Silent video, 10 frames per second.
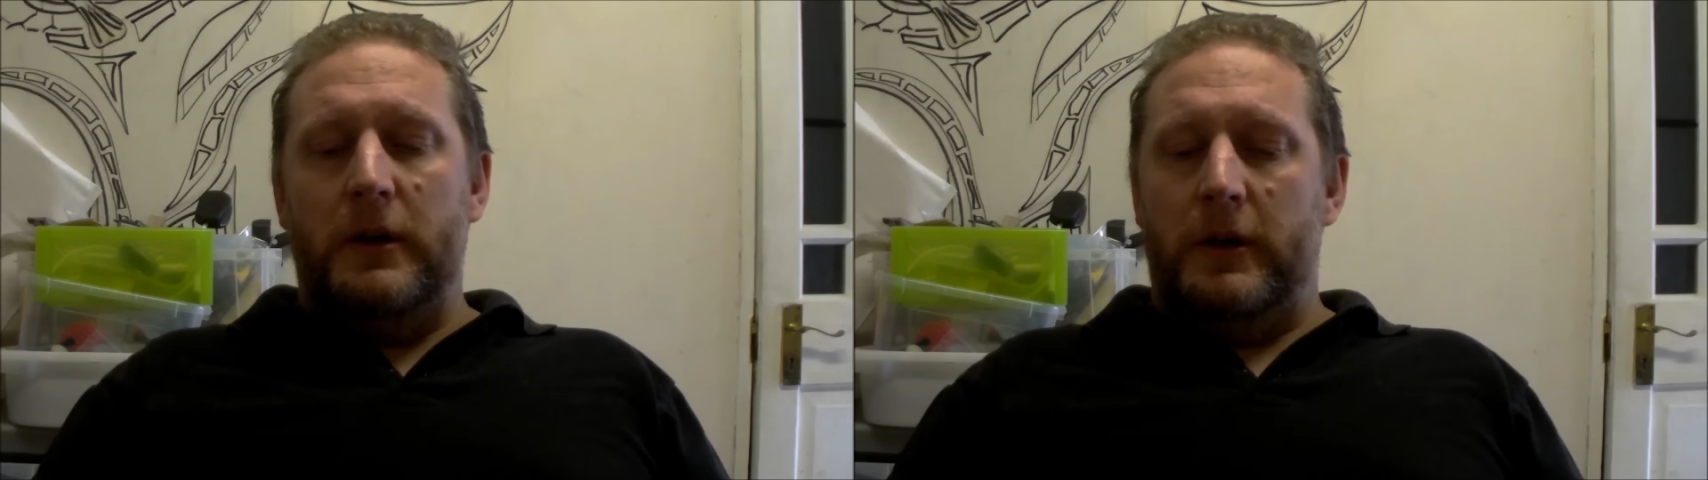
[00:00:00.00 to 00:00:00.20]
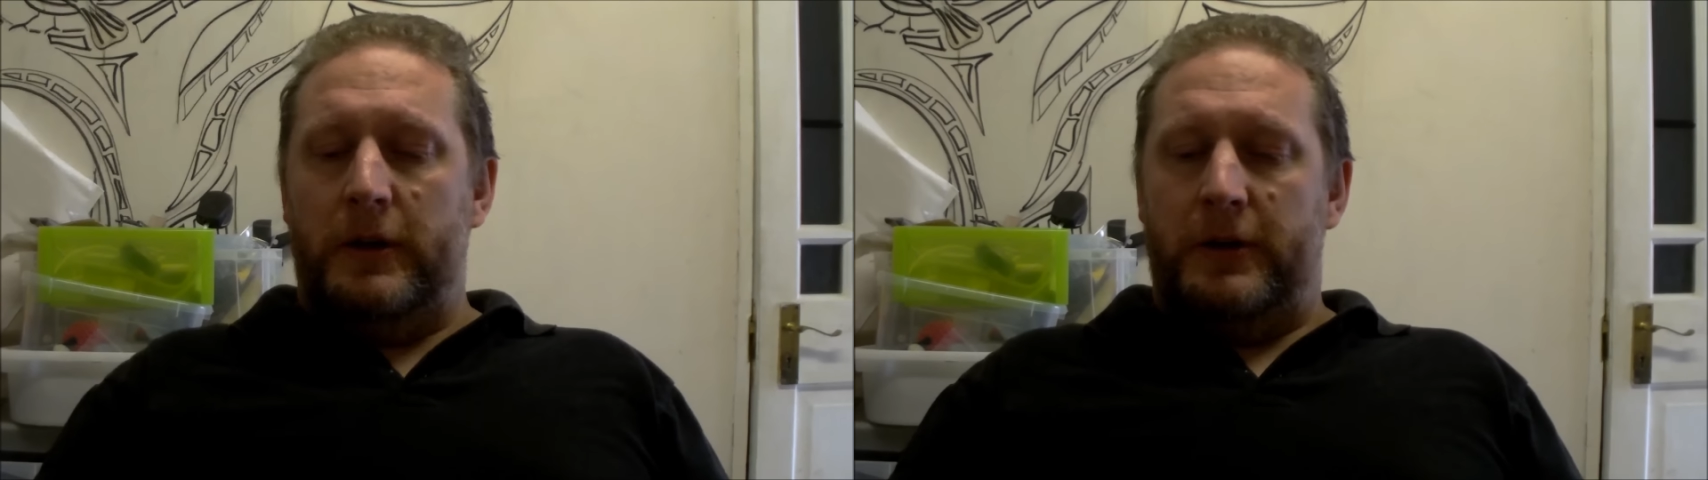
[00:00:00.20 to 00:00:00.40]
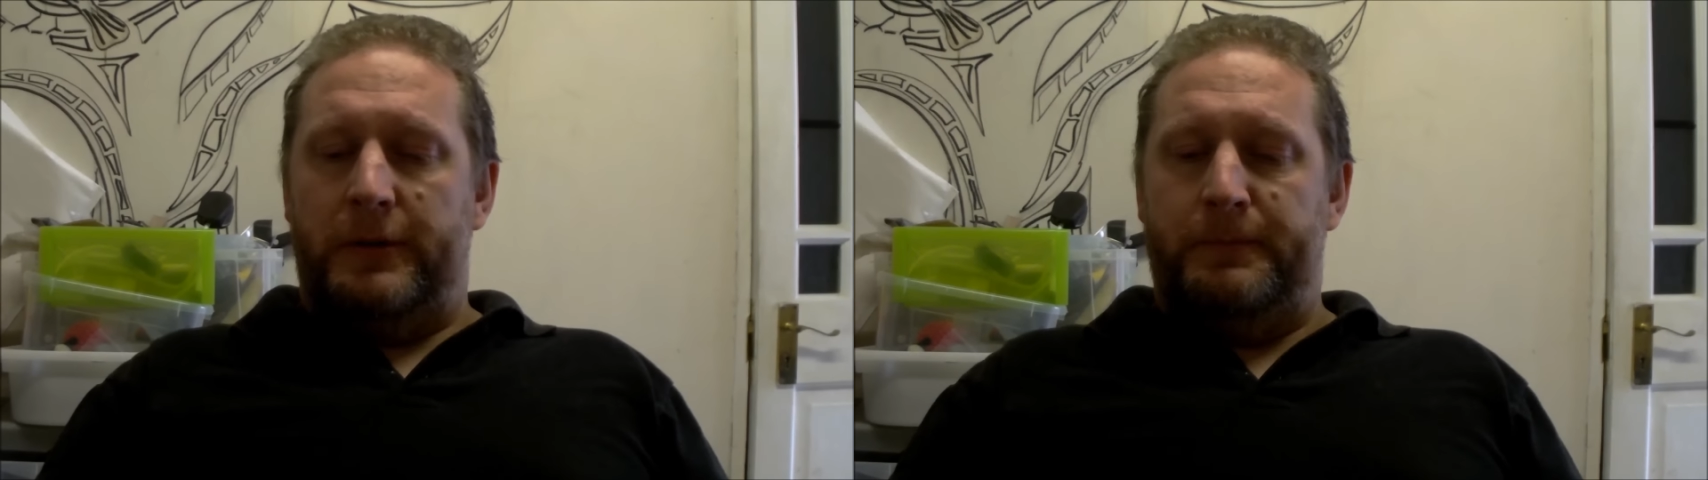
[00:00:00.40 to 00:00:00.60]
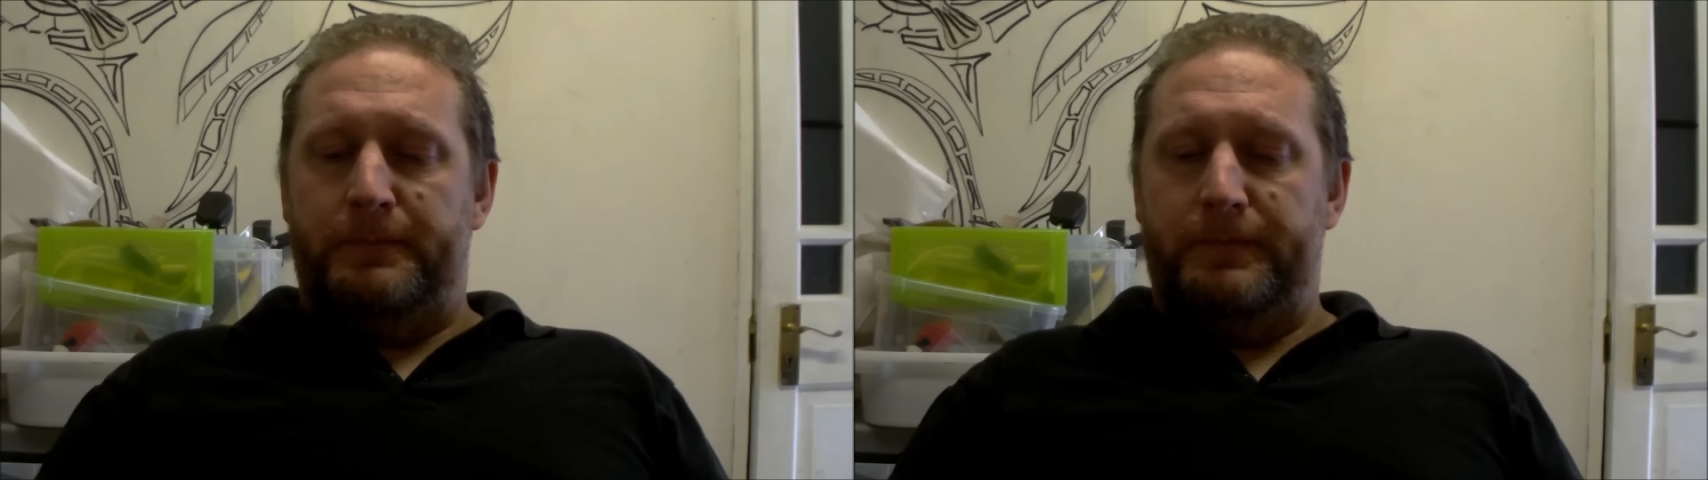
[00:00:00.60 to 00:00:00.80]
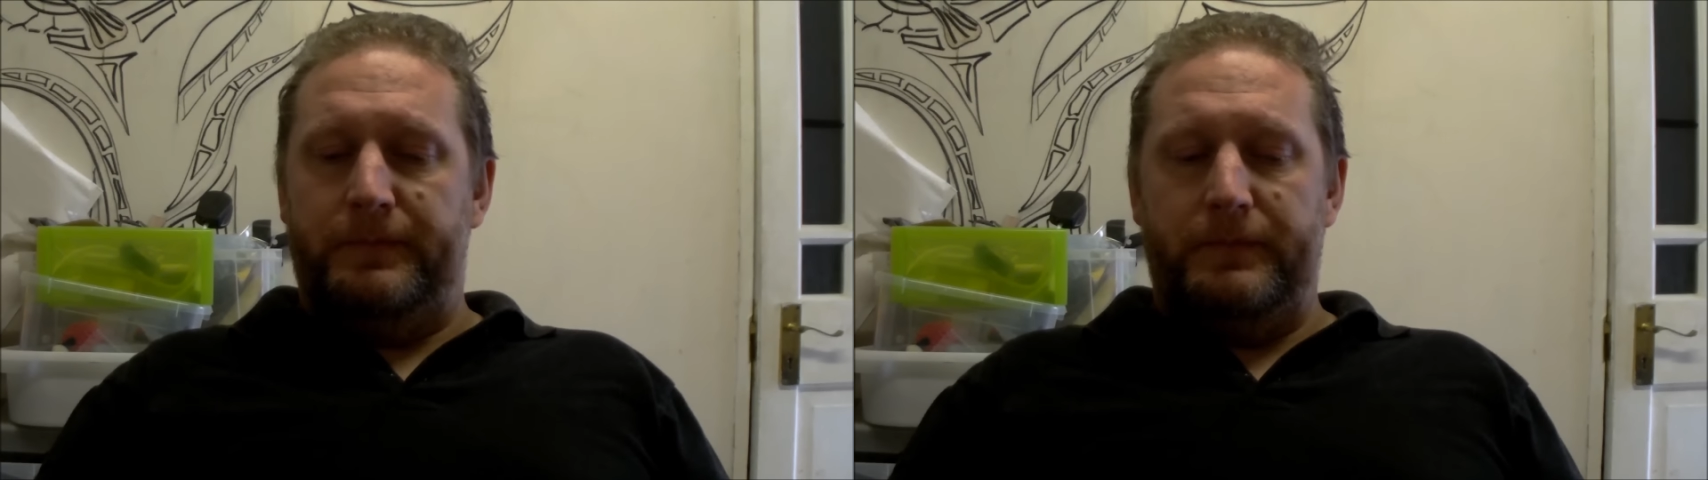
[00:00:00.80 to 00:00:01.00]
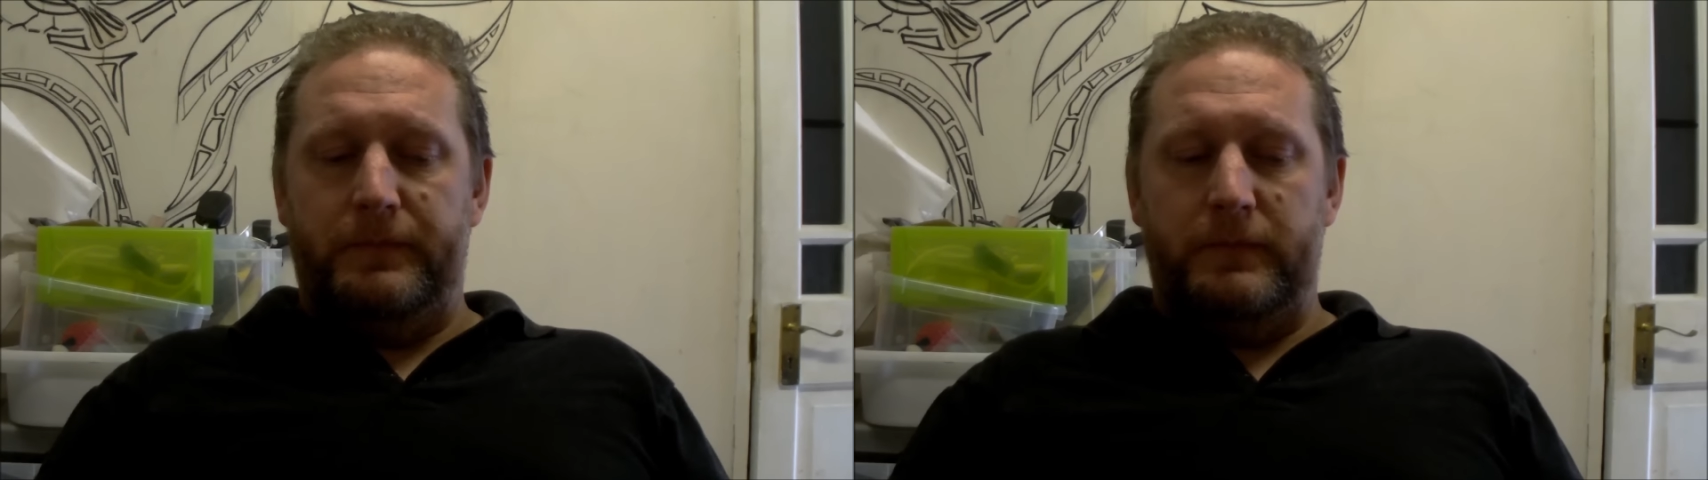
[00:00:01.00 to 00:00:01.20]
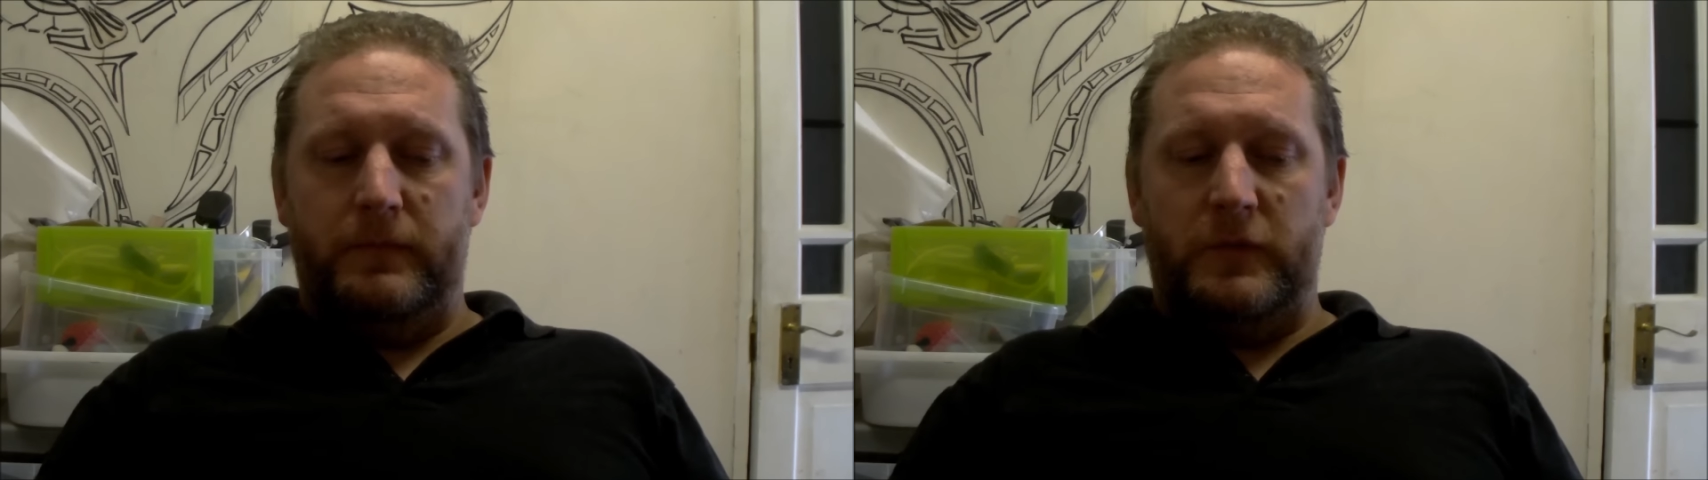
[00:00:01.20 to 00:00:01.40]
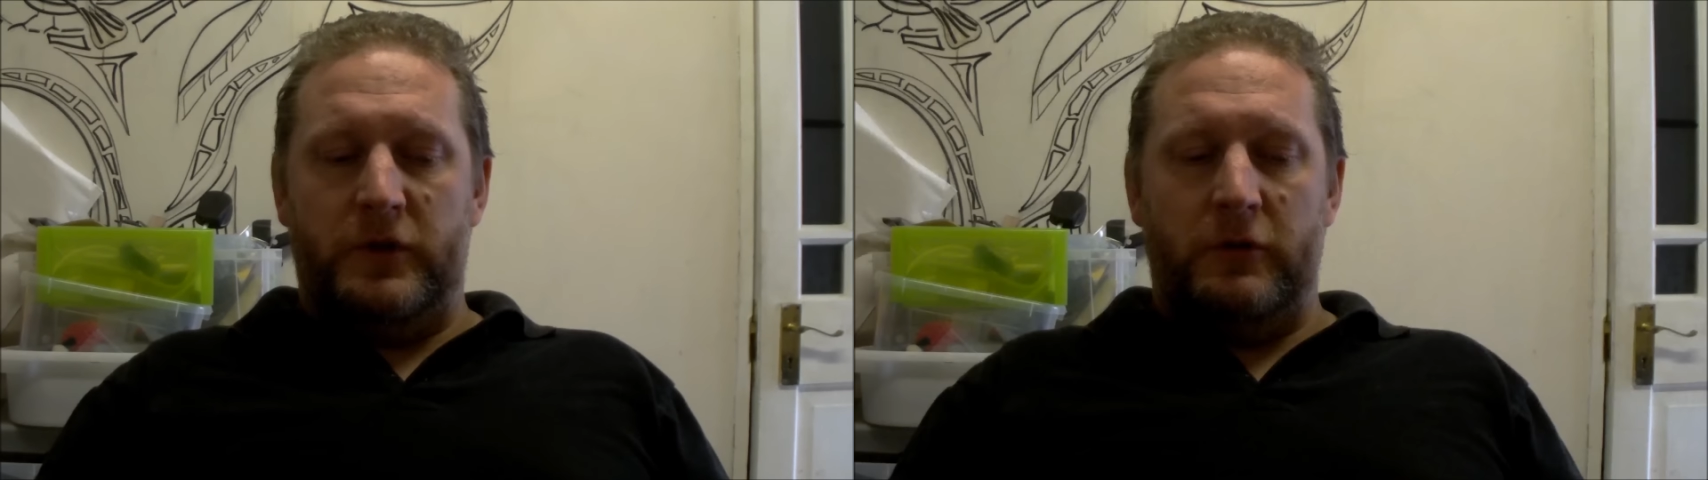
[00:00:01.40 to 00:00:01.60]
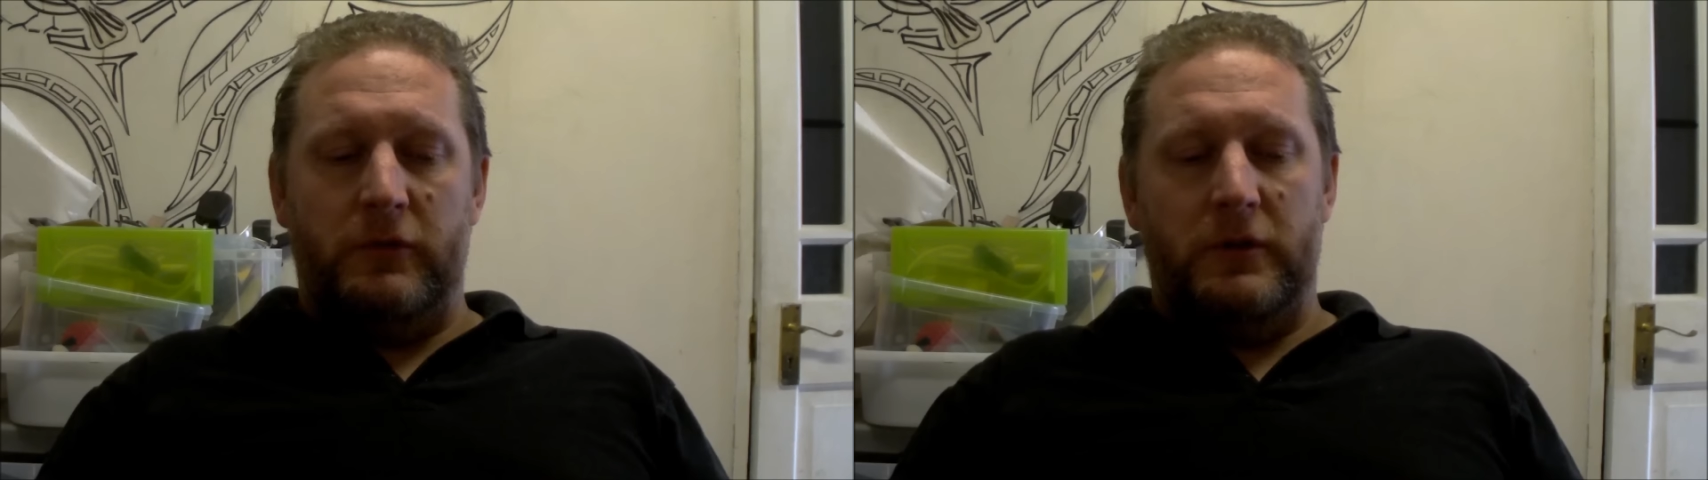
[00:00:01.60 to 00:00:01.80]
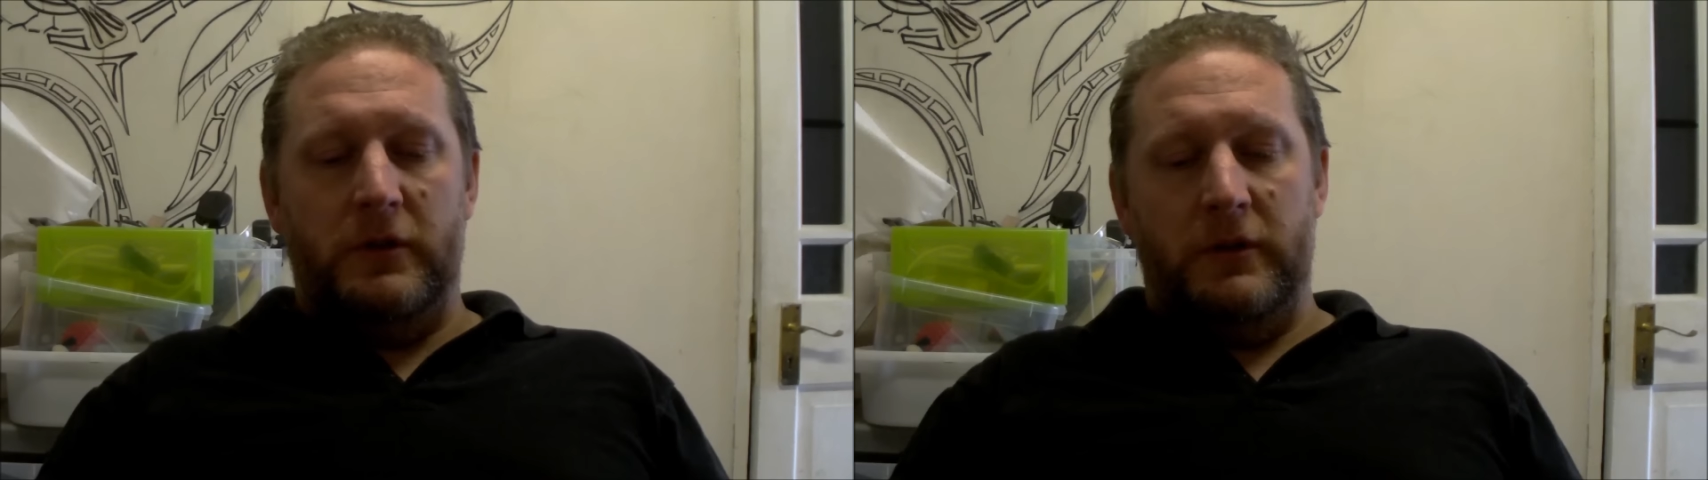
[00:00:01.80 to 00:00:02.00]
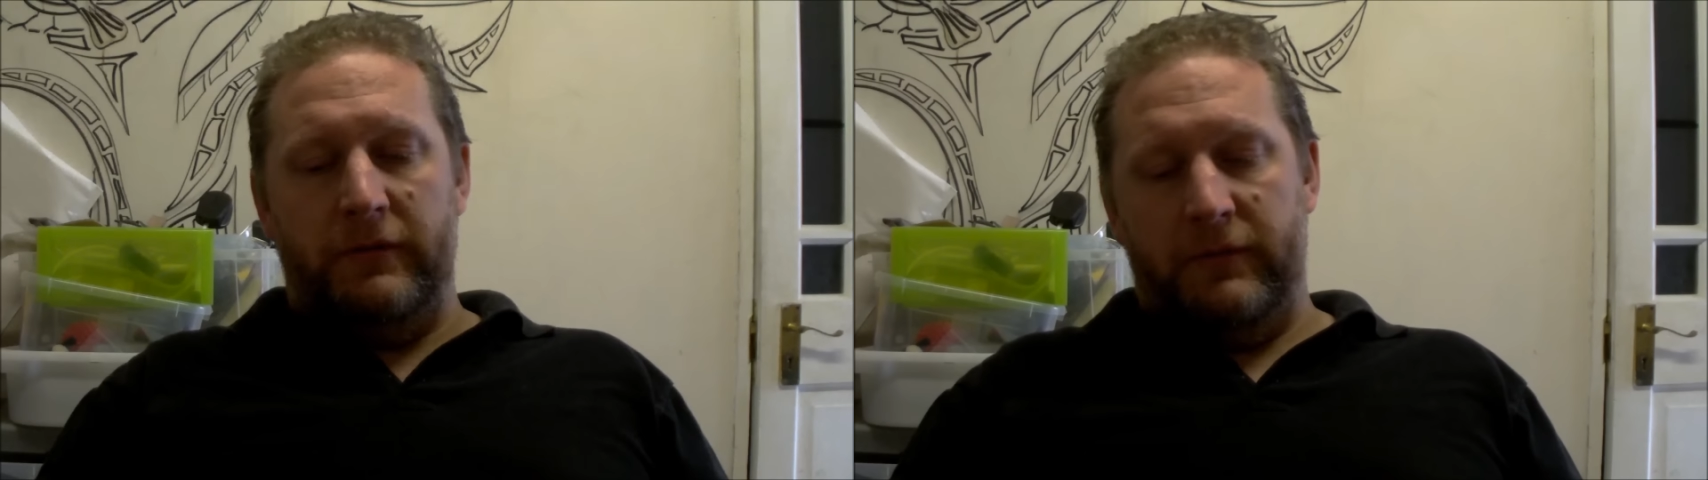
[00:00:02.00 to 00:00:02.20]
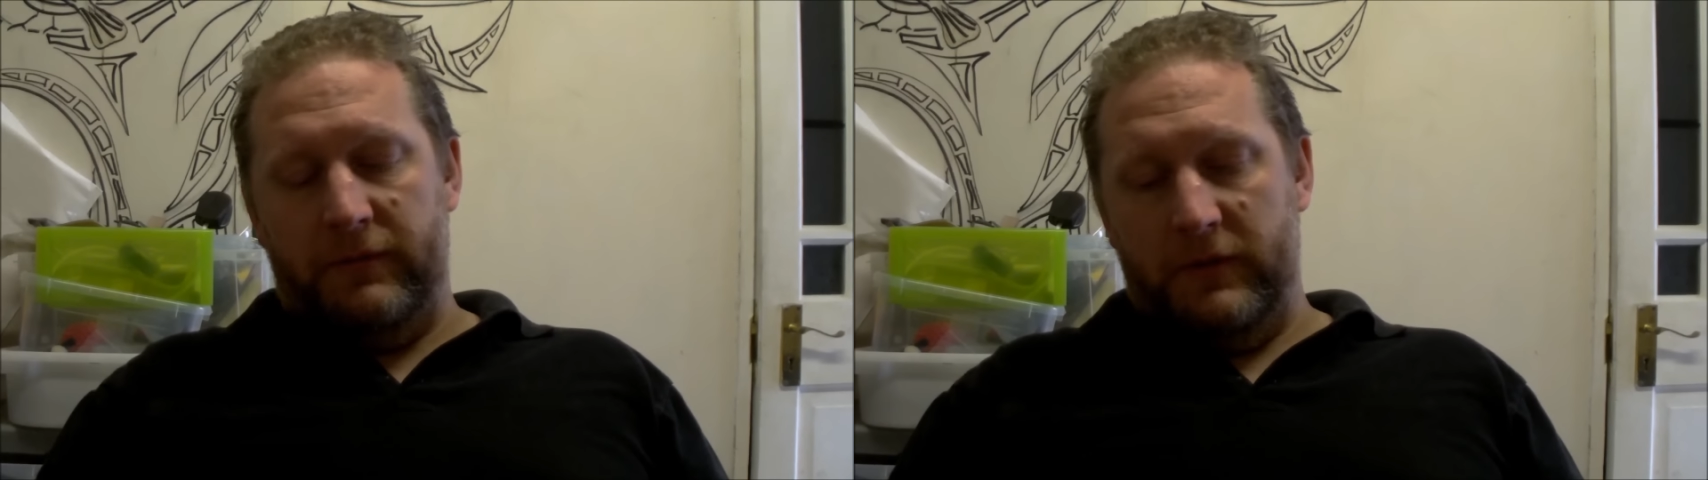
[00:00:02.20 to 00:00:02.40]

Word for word: um, so if